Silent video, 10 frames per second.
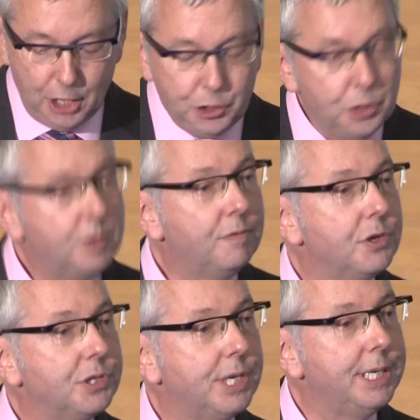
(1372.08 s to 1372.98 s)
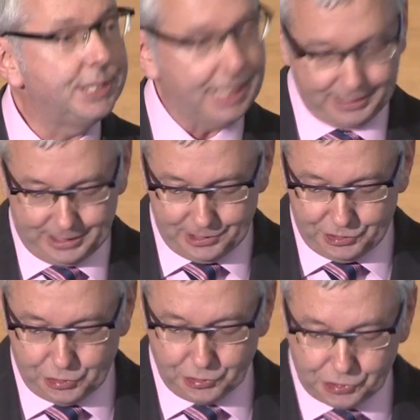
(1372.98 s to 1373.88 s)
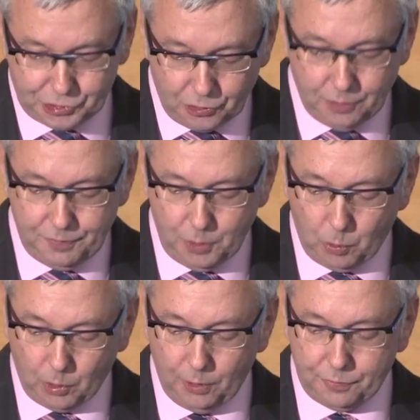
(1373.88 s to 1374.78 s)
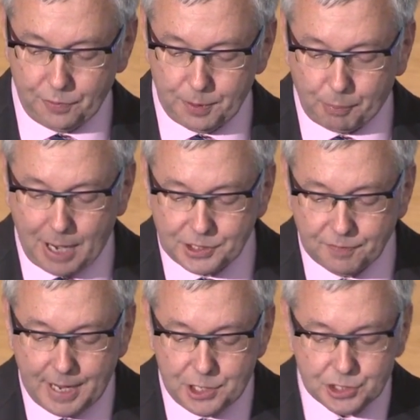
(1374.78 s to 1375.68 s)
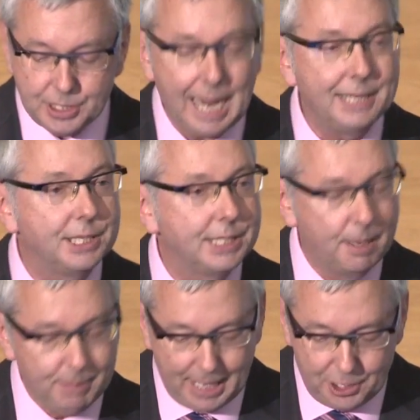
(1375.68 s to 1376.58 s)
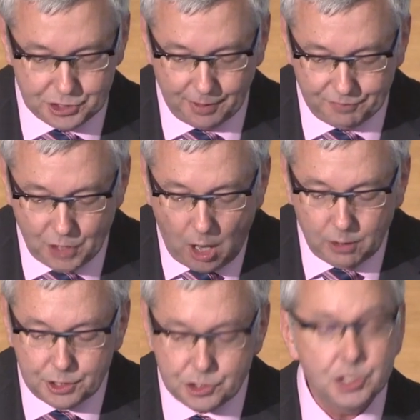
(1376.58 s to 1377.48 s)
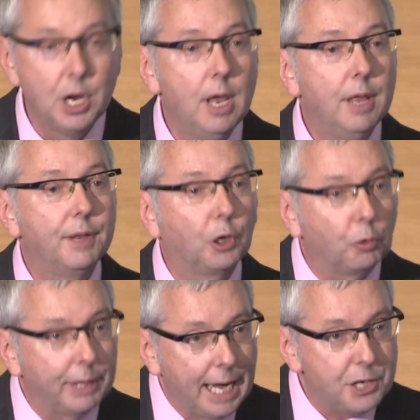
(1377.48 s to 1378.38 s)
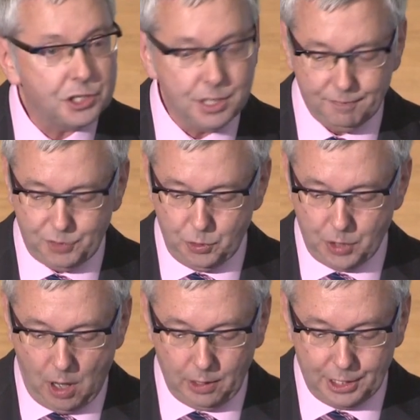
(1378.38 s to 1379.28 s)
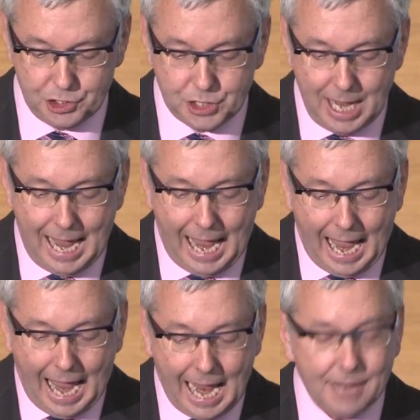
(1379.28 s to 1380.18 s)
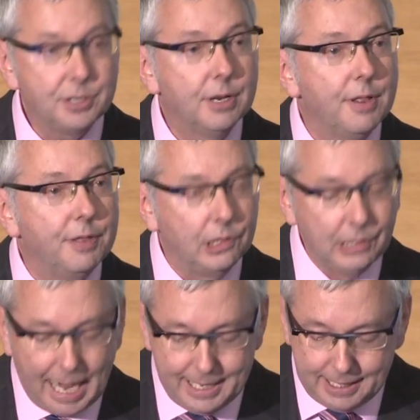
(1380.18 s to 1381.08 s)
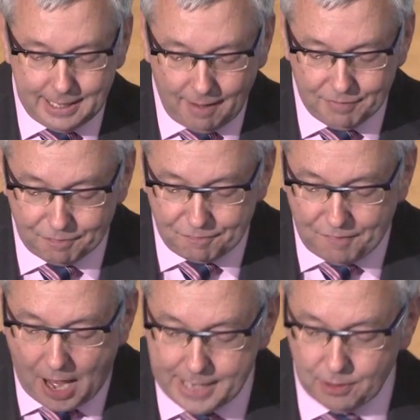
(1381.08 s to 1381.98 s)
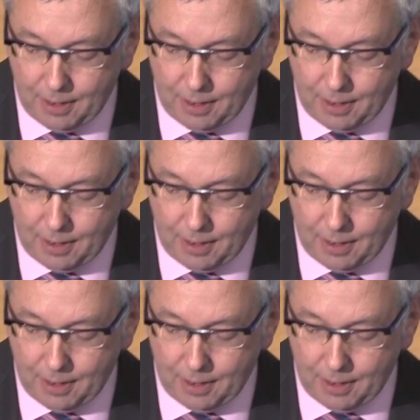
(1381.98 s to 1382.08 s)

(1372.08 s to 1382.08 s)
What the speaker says: Universities exist to serve the world through the preservation and dissemination of knowledge, the creation of new knowledge, and the lighting of the fire